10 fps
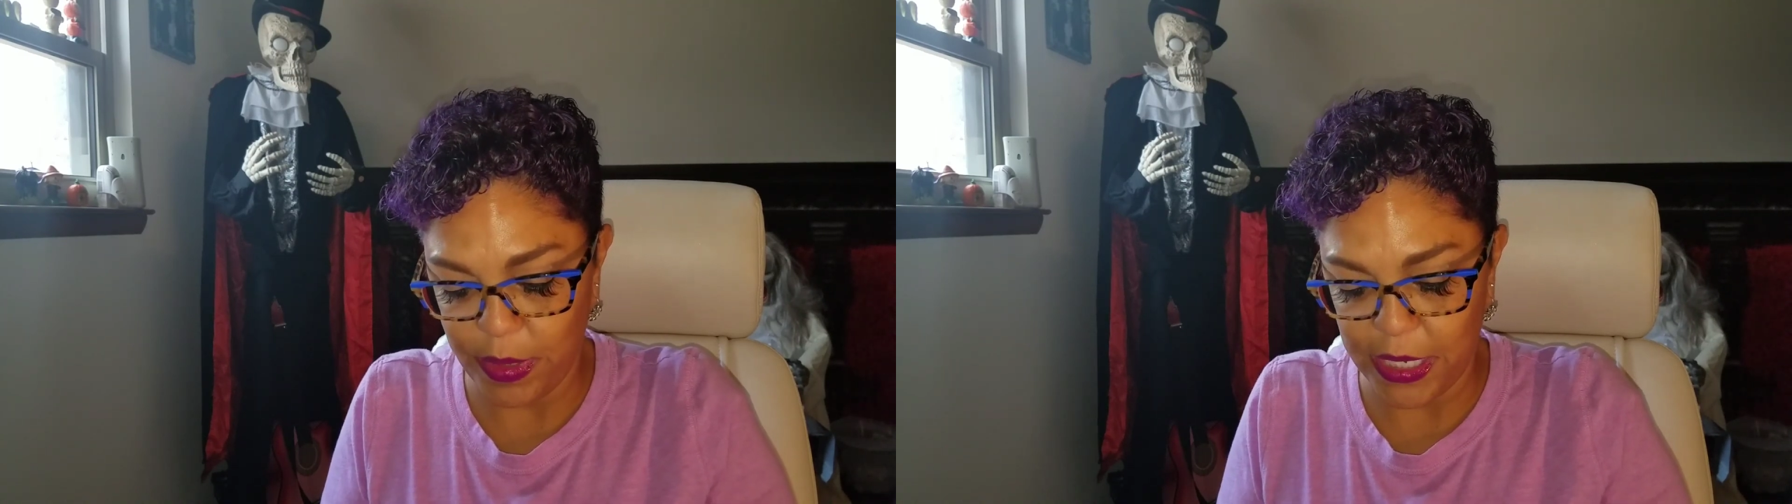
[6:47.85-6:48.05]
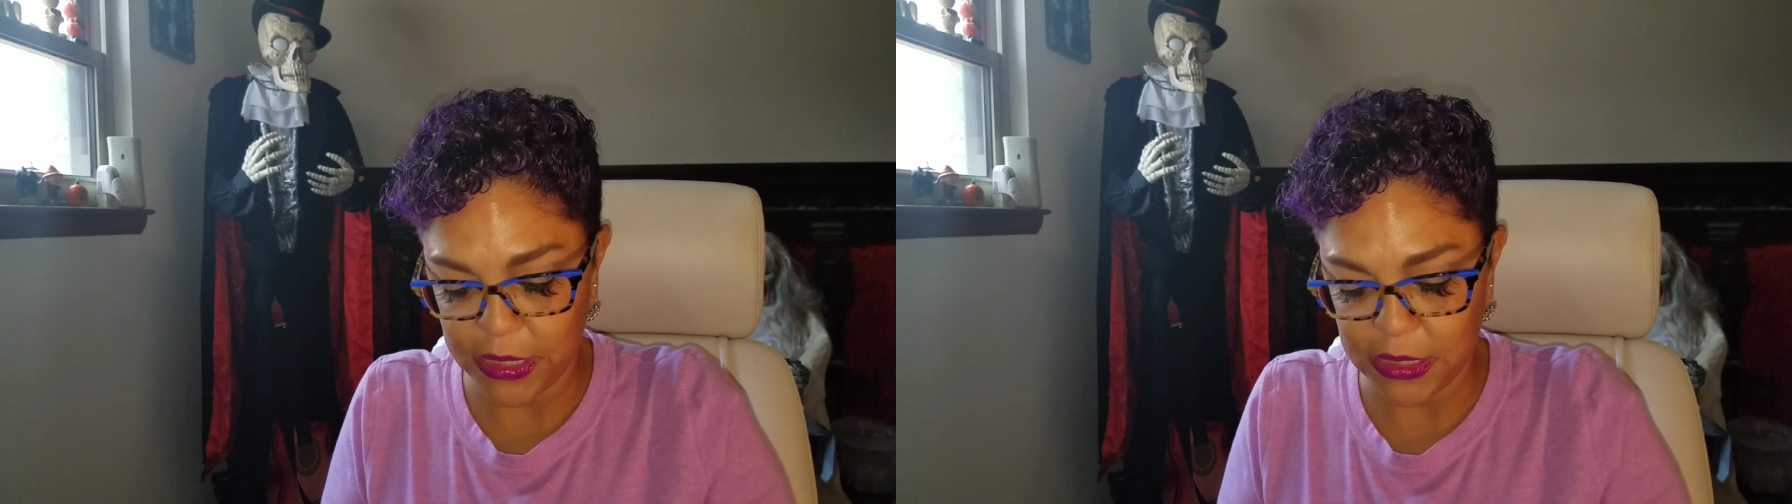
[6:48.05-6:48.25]

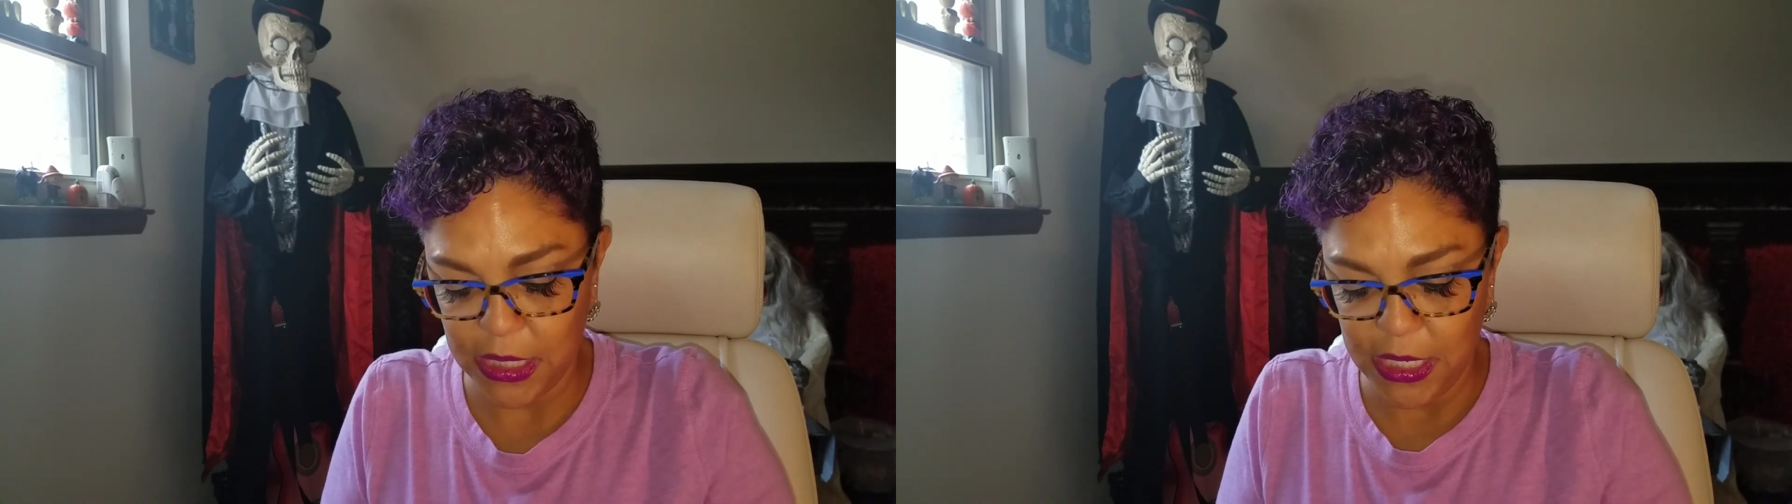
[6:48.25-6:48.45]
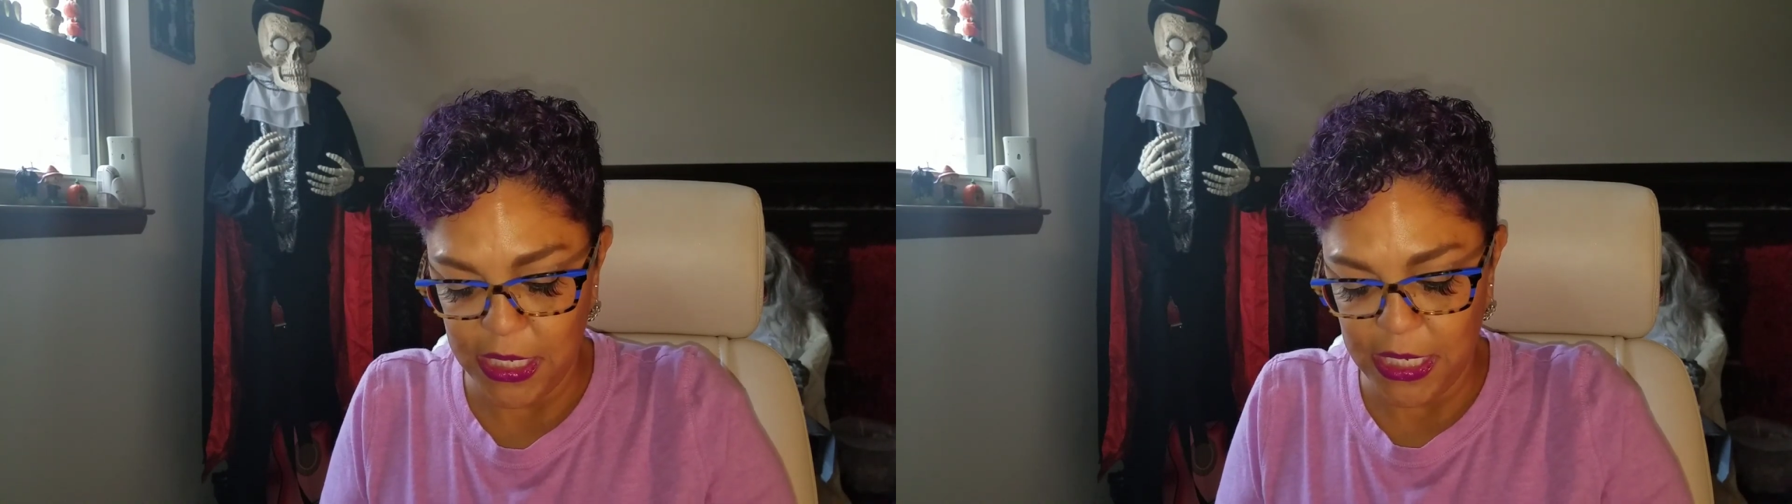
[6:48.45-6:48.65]
box,
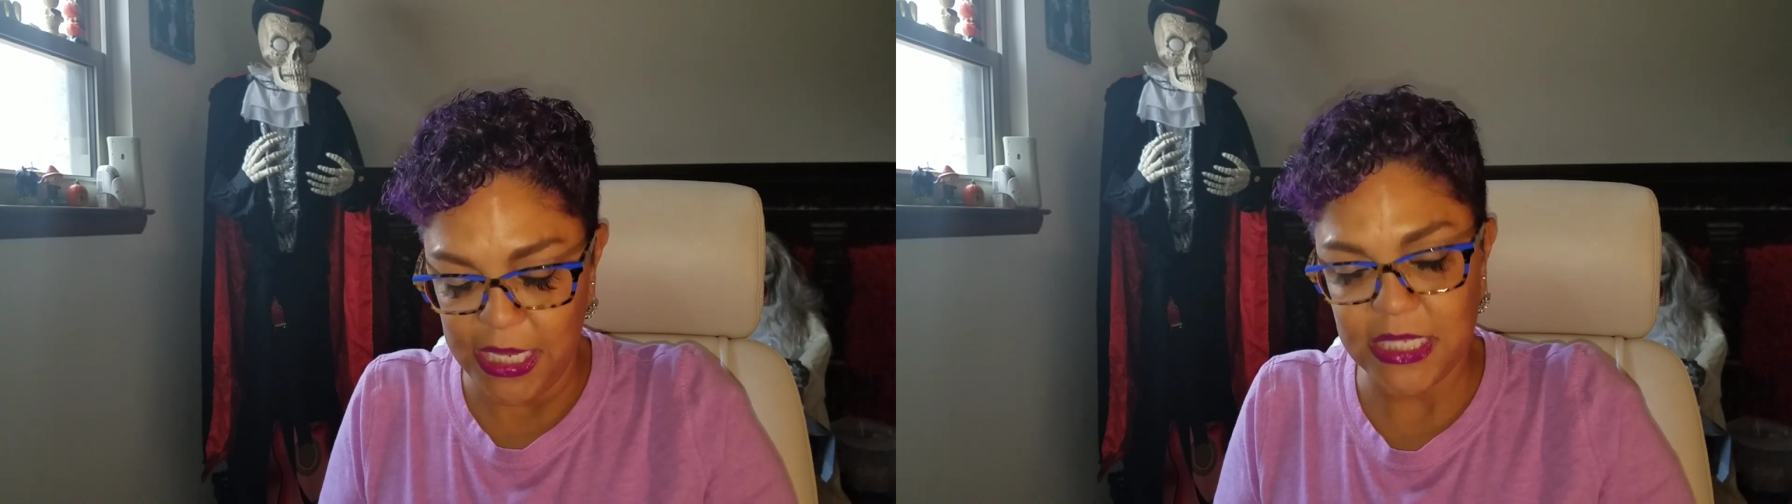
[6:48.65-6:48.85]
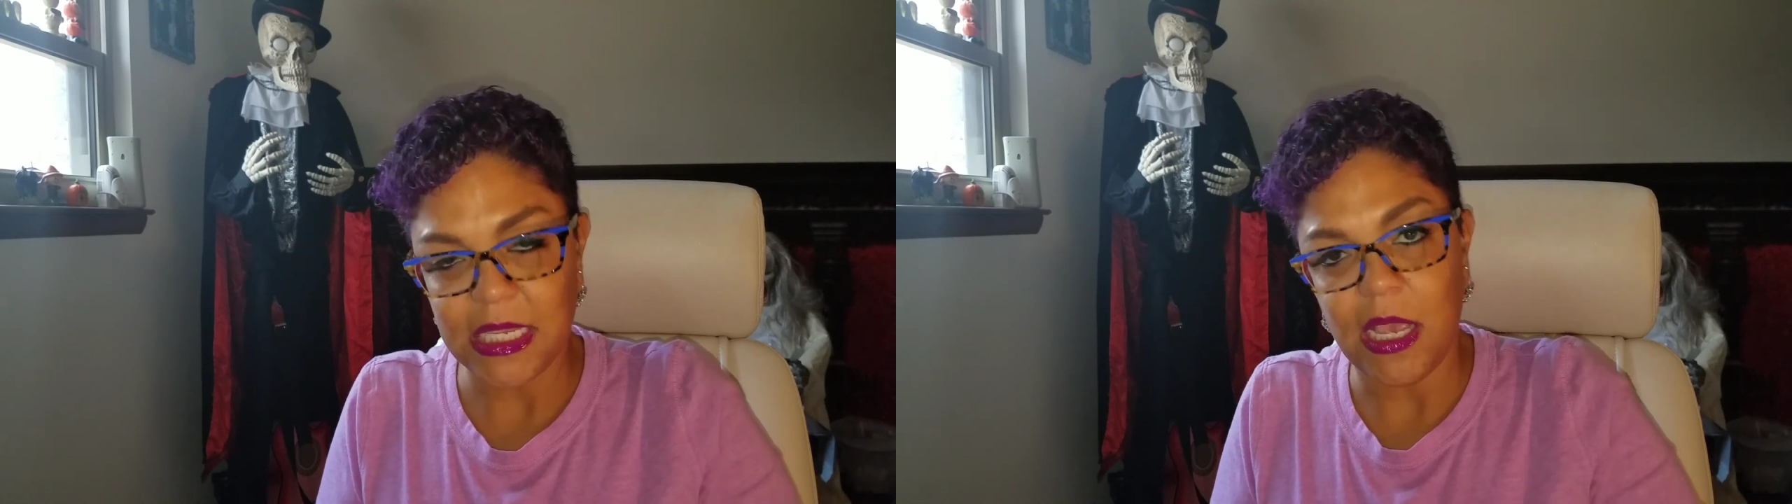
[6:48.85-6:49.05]

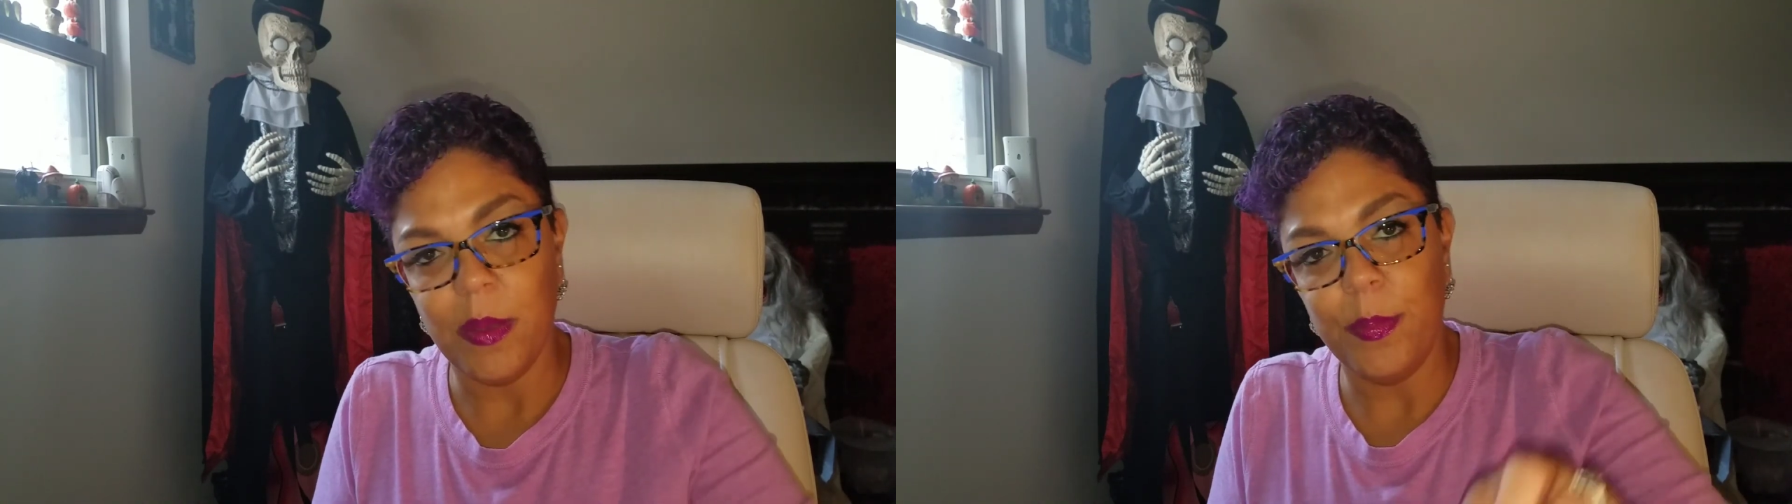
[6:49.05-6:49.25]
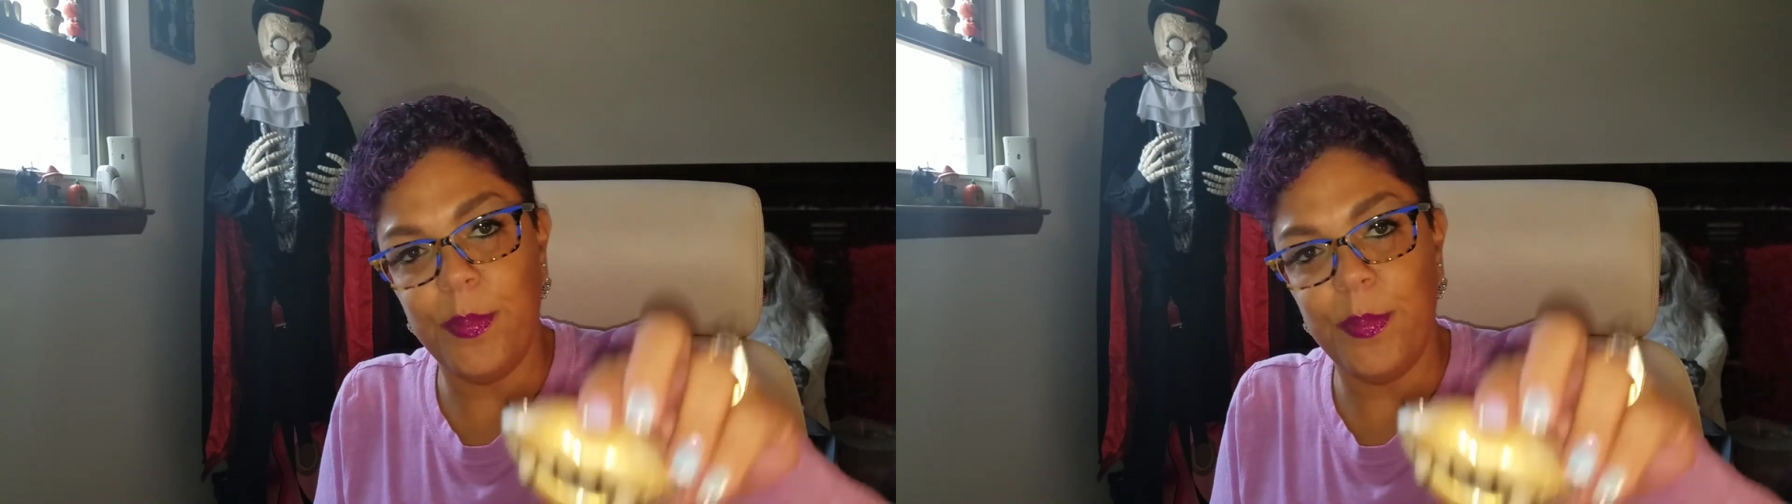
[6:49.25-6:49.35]
is a